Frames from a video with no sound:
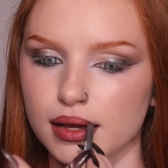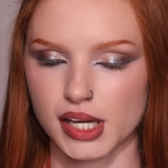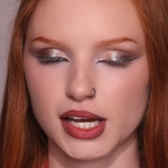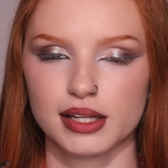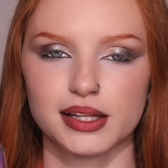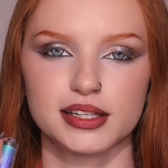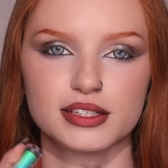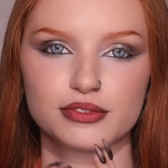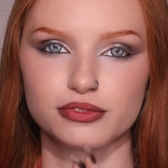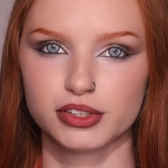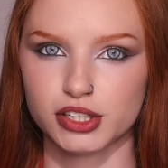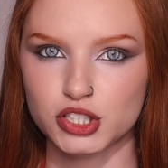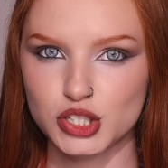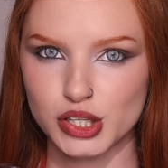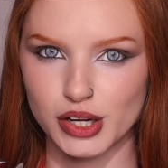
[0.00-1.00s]
And let's
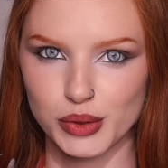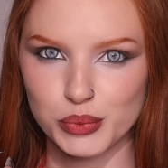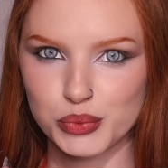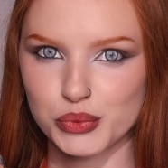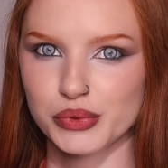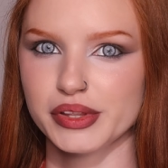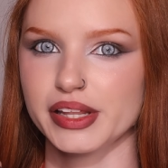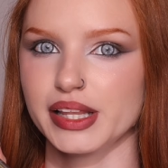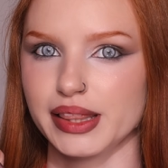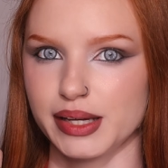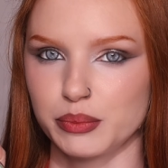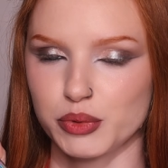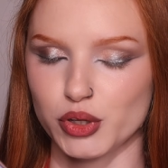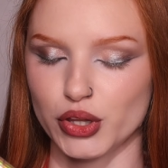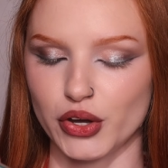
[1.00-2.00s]
finish it up with a
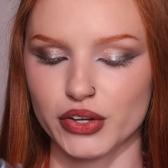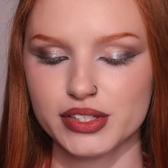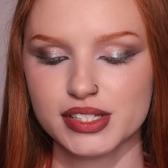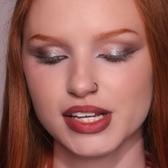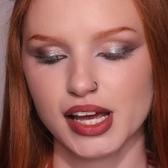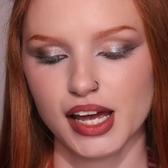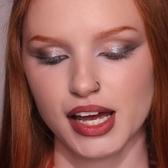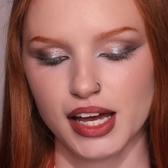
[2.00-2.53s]
lip gloss.